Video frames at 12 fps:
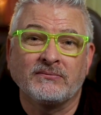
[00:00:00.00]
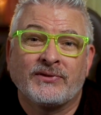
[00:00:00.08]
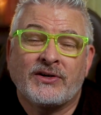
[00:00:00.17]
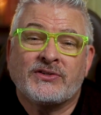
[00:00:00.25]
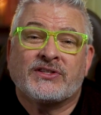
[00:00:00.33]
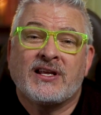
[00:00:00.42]

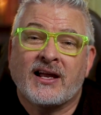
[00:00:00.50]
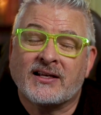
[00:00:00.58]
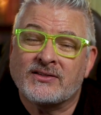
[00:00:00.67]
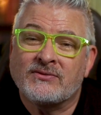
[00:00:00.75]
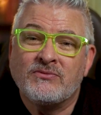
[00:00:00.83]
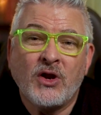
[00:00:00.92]
There's
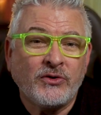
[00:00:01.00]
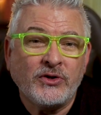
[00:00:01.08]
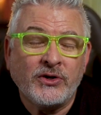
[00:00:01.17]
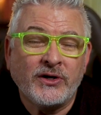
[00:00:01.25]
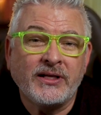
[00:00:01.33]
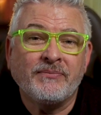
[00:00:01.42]
sex, no
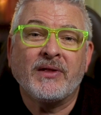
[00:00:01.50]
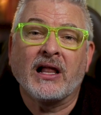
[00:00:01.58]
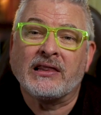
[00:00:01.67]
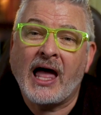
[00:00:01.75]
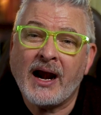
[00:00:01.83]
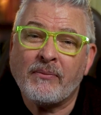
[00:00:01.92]
nudity, a
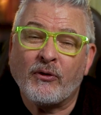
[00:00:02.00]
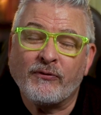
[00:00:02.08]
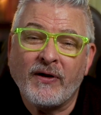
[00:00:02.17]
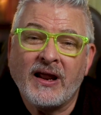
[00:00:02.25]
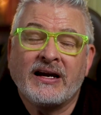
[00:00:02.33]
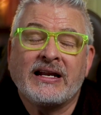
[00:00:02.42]
lot of
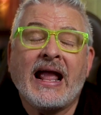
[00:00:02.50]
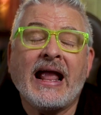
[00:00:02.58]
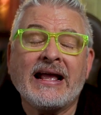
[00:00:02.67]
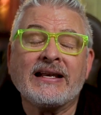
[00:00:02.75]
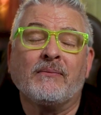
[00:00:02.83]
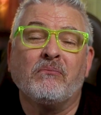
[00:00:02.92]
profanity,
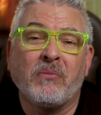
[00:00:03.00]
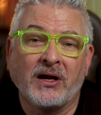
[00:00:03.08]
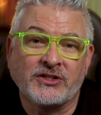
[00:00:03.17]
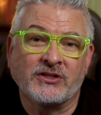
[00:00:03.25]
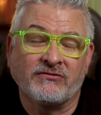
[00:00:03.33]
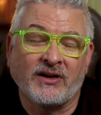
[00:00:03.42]
and a
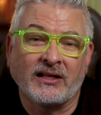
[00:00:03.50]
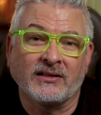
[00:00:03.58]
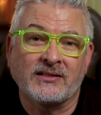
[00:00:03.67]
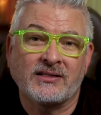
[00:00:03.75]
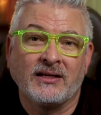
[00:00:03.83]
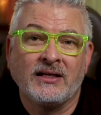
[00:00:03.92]
bunch of
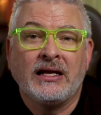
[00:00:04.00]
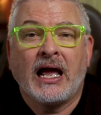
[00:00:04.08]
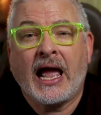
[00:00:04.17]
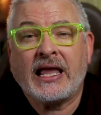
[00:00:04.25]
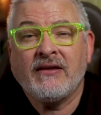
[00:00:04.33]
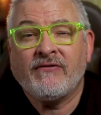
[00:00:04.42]
violence.
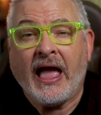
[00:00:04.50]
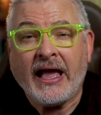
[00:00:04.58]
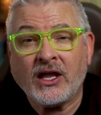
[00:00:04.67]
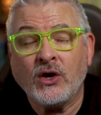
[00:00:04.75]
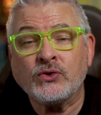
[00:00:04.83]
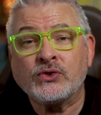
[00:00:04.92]
I give
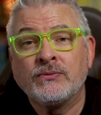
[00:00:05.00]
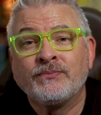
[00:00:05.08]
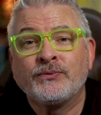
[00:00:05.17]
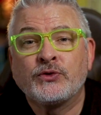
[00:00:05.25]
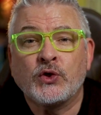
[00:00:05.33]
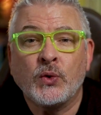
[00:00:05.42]
Echoes
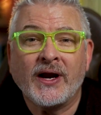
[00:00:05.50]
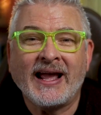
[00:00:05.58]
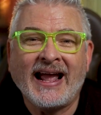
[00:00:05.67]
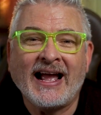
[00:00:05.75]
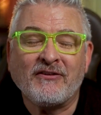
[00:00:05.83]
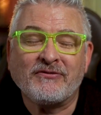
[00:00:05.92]

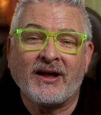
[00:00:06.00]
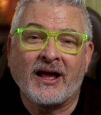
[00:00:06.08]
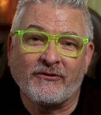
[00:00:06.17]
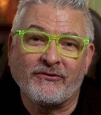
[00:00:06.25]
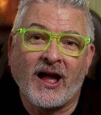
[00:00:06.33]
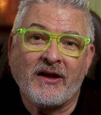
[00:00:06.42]
2.5
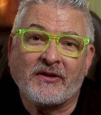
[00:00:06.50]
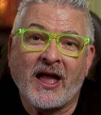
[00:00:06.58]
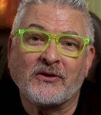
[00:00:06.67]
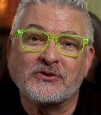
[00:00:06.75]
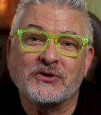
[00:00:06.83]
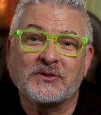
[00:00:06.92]
out of 5
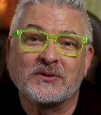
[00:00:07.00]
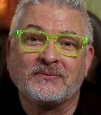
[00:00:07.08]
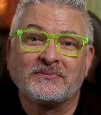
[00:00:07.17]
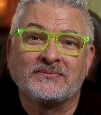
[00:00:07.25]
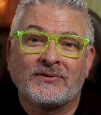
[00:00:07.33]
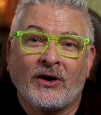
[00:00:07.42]
couches.
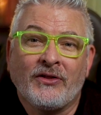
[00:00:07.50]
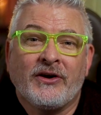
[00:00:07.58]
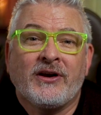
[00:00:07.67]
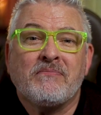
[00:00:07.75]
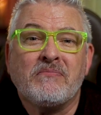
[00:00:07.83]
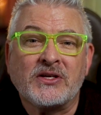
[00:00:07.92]
Are there
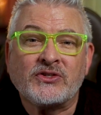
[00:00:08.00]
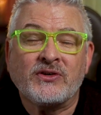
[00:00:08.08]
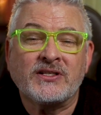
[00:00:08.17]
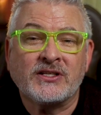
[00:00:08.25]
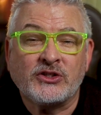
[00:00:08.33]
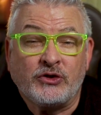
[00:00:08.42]
any
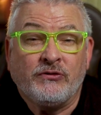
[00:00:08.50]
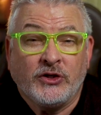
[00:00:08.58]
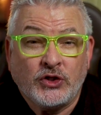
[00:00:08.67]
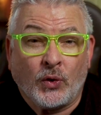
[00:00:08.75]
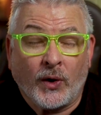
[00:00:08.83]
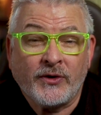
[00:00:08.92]
mysteries that you've
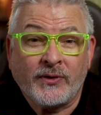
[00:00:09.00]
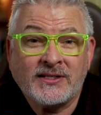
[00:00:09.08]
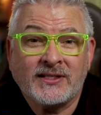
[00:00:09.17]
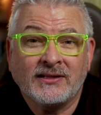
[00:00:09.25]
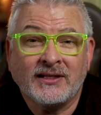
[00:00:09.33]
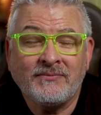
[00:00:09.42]
enjoyed
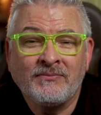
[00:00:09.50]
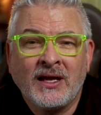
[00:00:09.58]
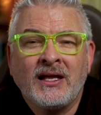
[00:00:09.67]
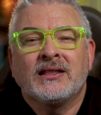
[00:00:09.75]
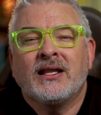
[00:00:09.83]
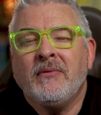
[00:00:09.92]
recently?
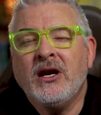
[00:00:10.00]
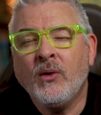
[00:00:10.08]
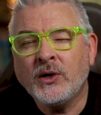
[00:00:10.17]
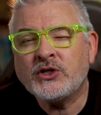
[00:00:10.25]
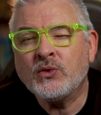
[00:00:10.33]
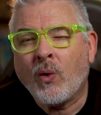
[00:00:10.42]
Let me know
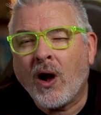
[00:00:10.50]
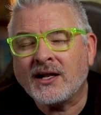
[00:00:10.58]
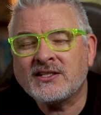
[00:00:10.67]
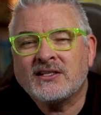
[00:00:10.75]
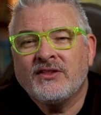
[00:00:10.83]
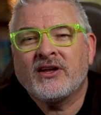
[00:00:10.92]
what you
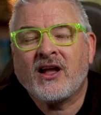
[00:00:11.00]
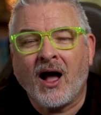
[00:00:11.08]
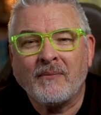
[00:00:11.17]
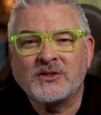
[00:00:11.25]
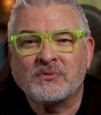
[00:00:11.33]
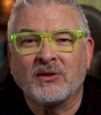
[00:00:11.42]
watched in the
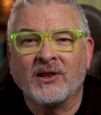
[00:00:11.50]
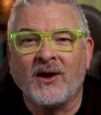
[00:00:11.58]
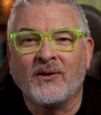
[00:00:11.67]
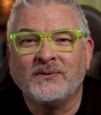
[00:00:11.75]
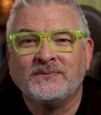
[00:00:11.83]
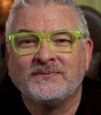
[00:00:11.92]
comments
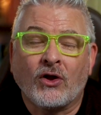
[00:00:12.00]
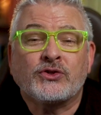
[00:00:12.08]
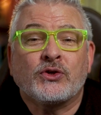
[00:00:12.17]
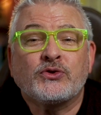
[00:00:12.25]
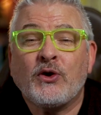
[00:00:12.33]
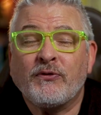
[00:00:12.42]
below.
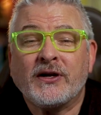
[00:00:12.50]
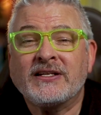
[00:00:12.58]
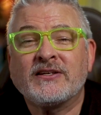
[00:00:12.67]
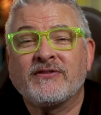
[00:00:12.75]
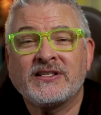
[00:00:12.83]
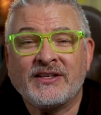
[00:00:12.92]
Also, don't forget
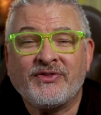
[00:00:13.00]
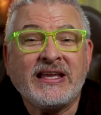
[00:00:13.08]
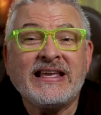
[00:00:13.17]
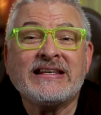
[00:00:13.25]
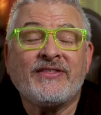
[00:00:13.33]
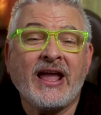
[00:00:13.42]
to visit
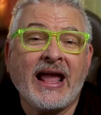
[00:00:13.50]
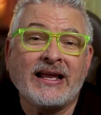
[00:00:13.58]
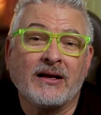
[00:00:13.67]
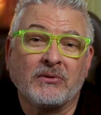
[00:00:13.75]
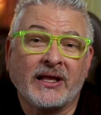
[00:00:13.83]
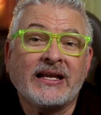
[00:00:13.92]
the End of the
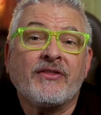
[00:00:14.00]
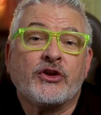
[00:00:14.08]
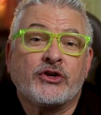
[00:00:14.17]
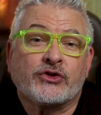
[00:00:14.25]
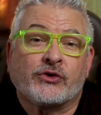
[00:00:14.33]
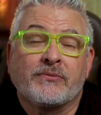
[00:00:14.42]
AM link in the
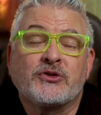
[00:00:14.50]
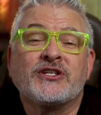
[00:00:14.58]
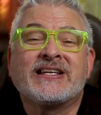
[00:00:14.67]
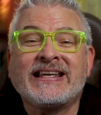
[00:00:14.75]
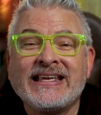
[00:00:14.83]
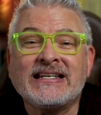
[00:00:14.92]
description
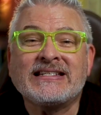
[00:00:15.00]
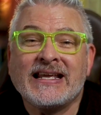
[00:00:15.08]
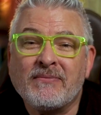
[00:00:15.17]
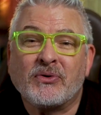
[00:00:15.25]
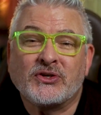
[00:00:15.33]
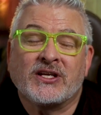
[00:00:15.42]
to get
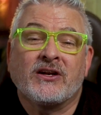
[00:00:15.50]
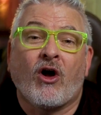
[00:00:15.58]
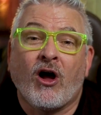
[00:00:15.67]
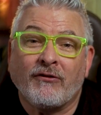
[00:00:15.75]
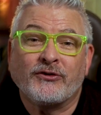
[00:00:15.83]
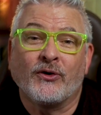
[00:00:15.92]
10%
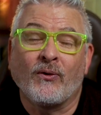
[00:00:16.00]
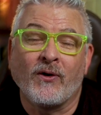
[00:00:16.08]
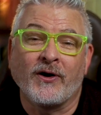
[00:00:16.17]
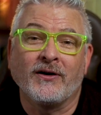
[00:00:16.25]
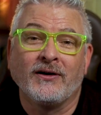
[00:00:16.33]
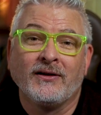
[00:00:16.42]
off your
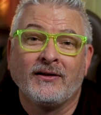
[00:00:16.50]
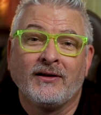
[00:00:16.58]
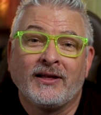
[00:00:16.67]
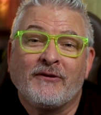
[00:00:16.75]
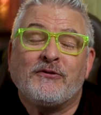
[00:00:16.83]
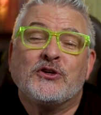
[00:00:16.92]
order.
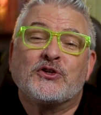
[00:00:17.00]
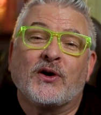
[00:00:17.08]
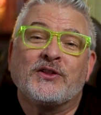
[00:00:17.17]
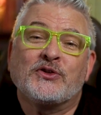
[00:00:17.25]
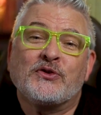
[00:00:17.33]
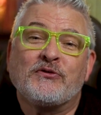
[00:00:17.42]
If you
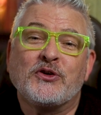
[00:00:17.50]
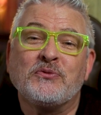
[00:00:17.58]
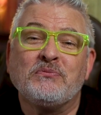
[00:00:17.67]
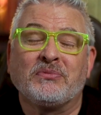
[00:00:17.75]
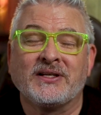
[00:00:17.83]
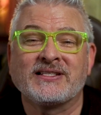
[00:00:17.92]
enjoyed this
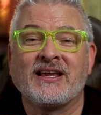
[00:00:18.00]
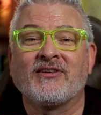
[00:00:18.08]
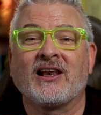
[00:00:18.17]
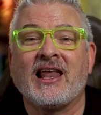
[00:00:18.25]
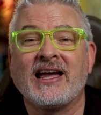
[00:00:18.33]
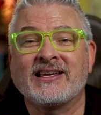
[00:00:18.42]
review, please give
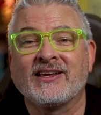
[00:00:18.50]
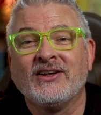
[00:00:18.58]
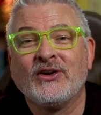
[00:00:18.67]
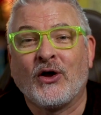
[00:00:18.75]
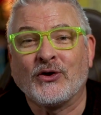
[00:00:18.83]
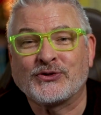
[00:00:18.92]
it a like.
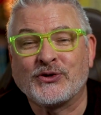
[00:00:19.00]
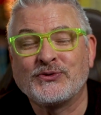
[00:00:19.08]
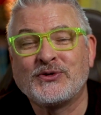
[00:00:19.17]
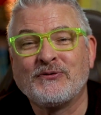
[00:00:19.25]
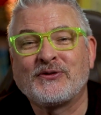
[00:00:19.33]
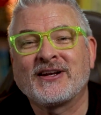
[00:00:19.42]
Also,
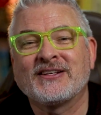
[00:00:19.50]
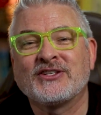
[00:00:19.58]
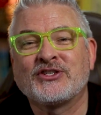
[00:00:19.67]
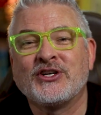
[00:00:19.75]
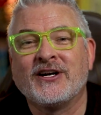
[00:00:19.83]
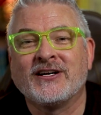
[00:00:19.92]
don't forget to
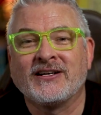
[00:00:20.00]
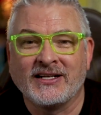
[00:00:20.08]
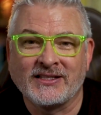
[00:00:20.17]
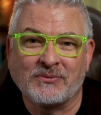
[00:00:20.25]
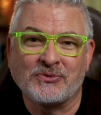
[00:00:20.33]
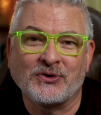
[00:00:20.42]
share
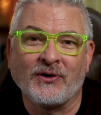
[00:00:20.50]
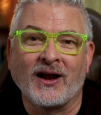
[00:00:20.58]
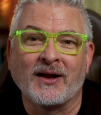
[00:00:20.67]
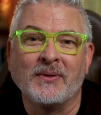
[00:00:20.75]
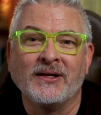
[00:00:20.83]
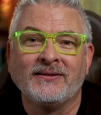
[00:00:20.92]
and
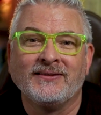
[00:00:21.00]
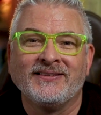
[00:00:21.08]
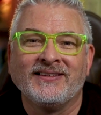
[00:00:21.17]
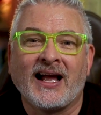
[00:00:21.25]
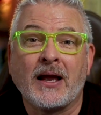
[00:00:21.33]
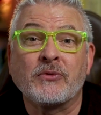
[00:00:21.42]
subscribe.
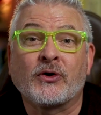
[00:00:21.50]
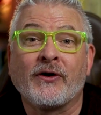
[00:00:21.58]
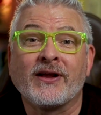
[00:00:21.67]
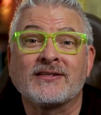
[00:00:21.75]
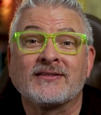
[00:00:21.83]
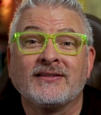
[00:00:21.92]
I'm
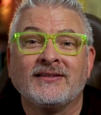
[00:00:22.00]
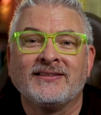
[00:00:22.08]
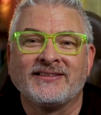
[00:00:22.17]
Chris.